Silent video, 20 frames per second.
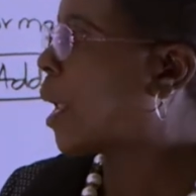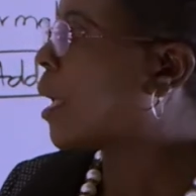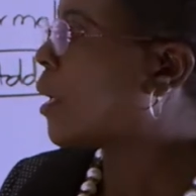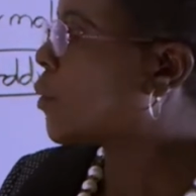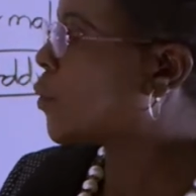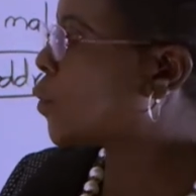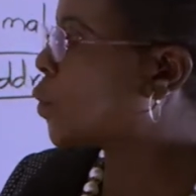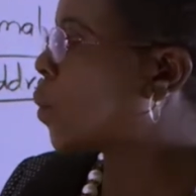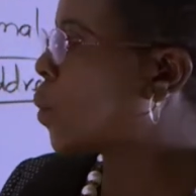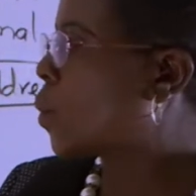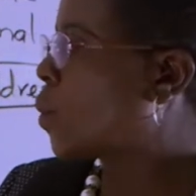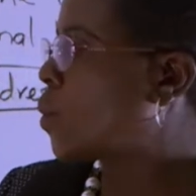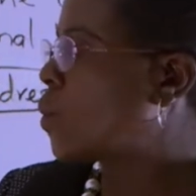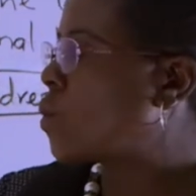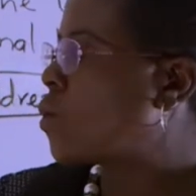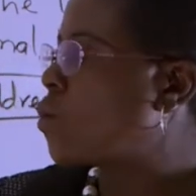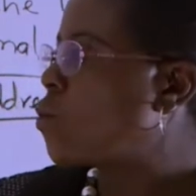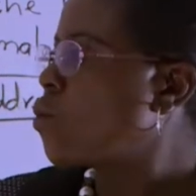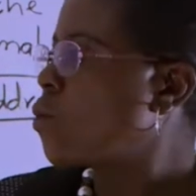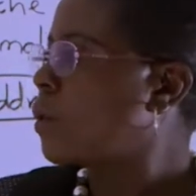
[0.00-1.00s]

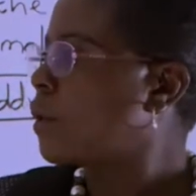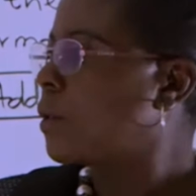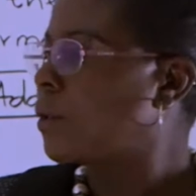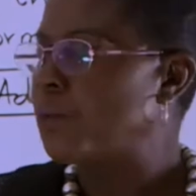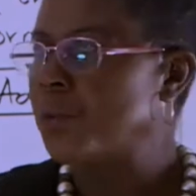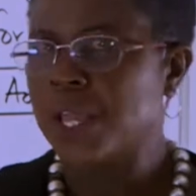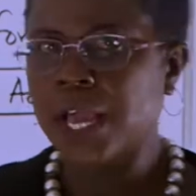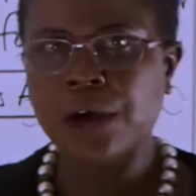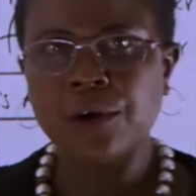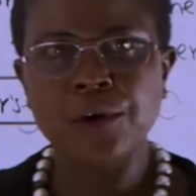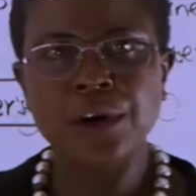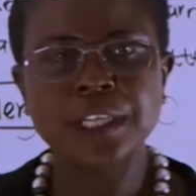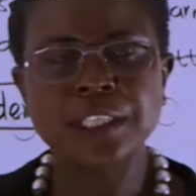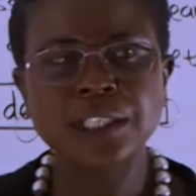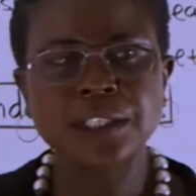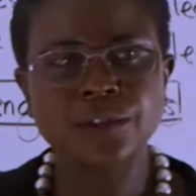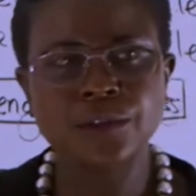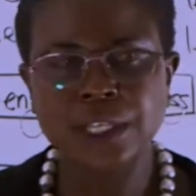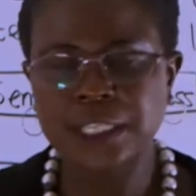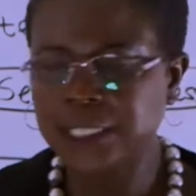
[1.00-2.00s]
So we are going
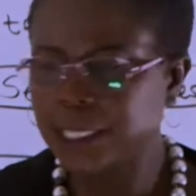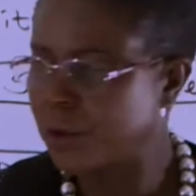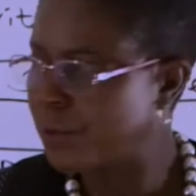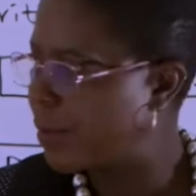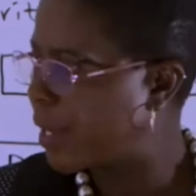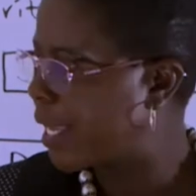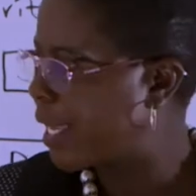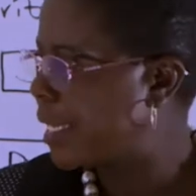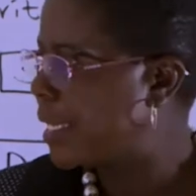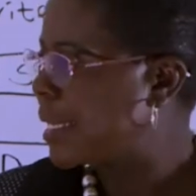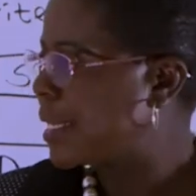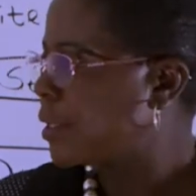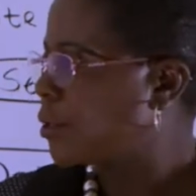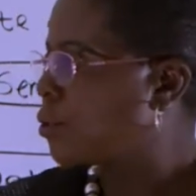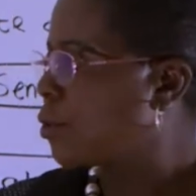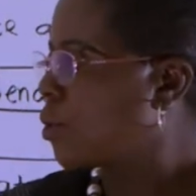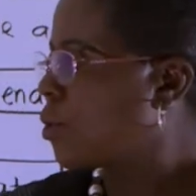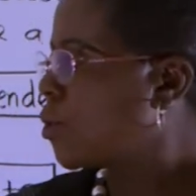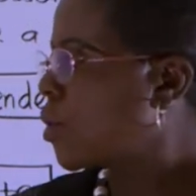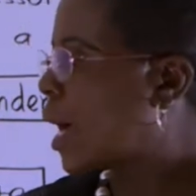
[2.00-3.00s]
straight away
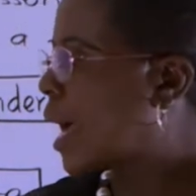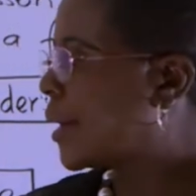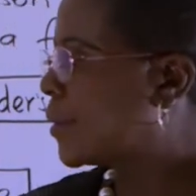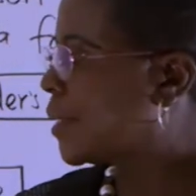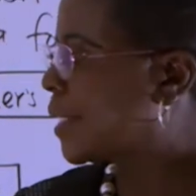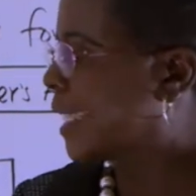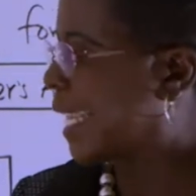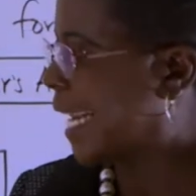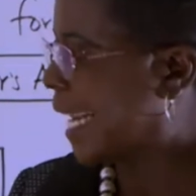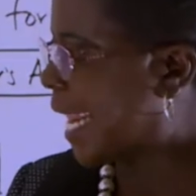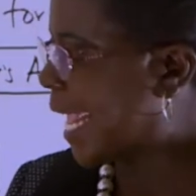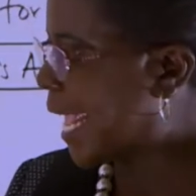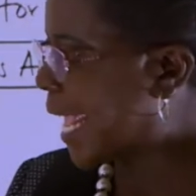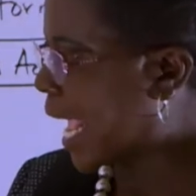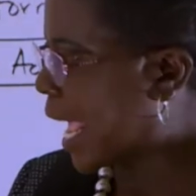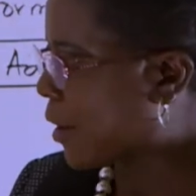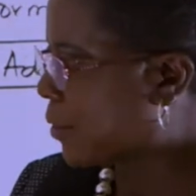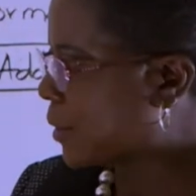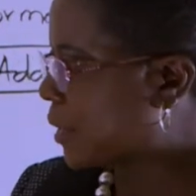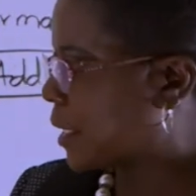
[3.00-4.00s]
to look out the
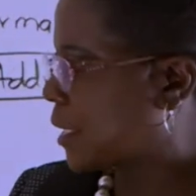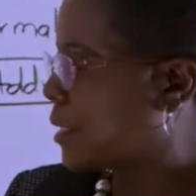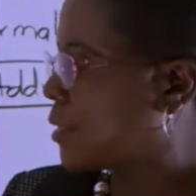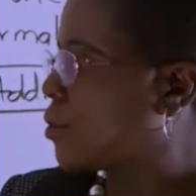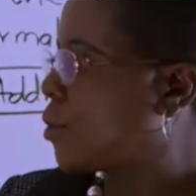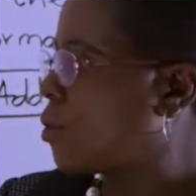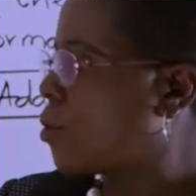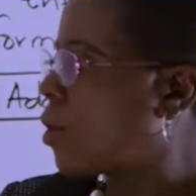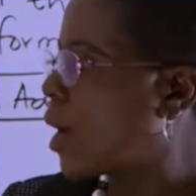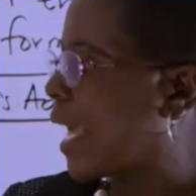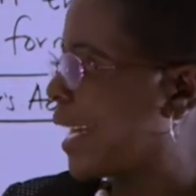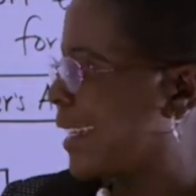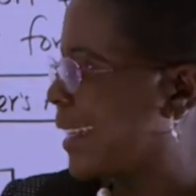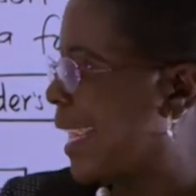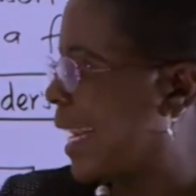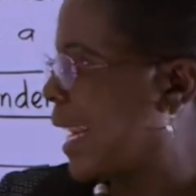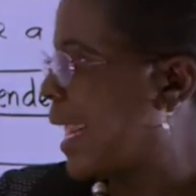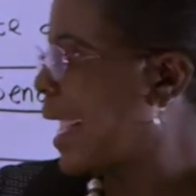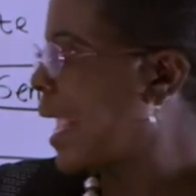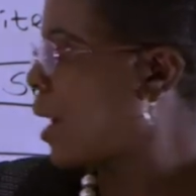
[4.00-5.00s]
layout, to look at
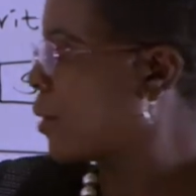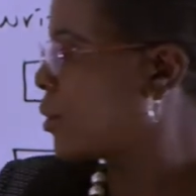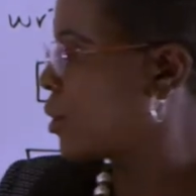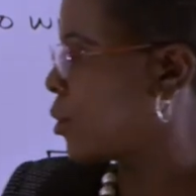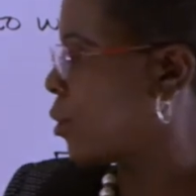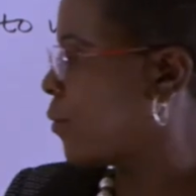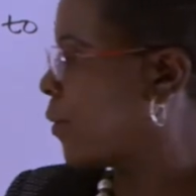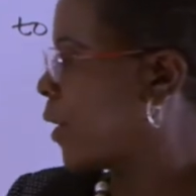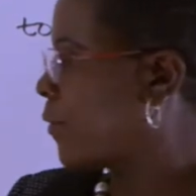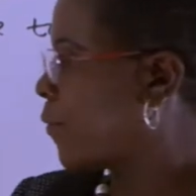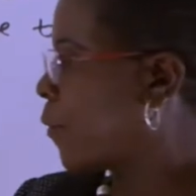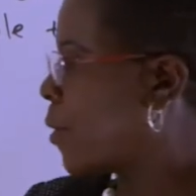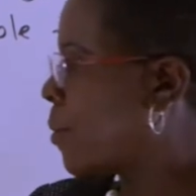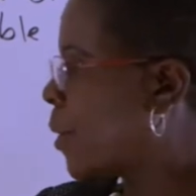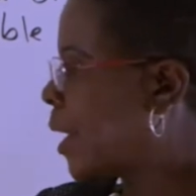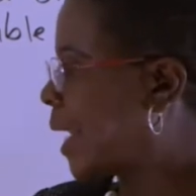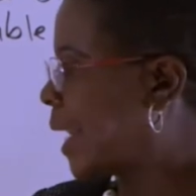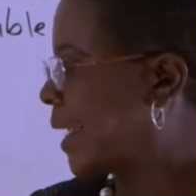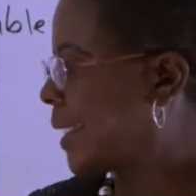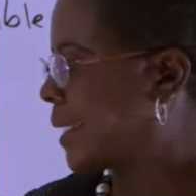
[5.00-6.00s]
the layout of a
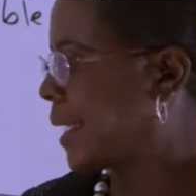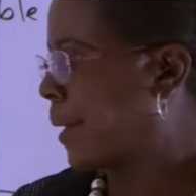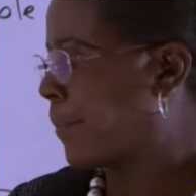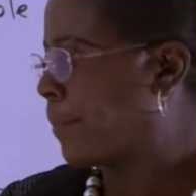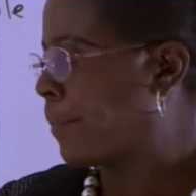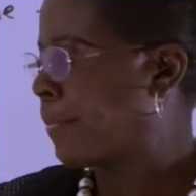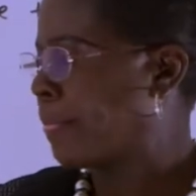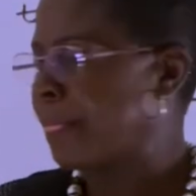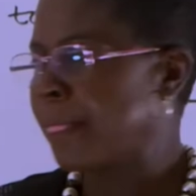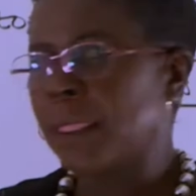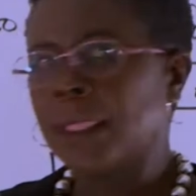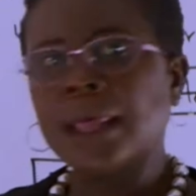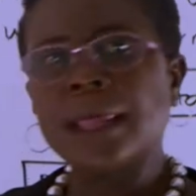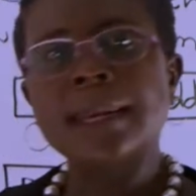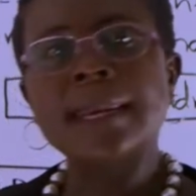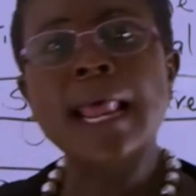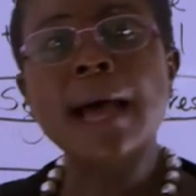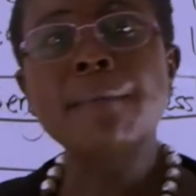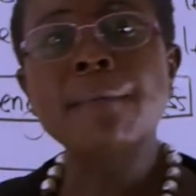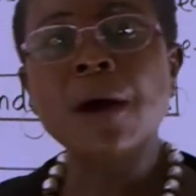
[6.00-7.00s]
formal letter.
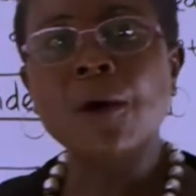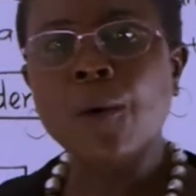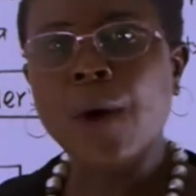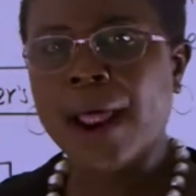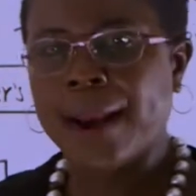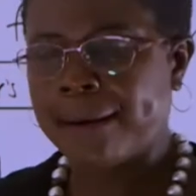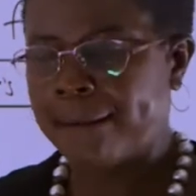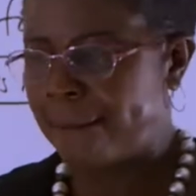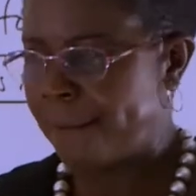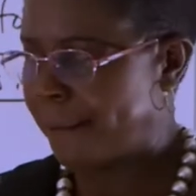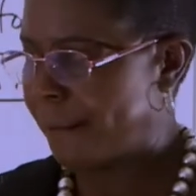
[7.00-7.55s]
Number one,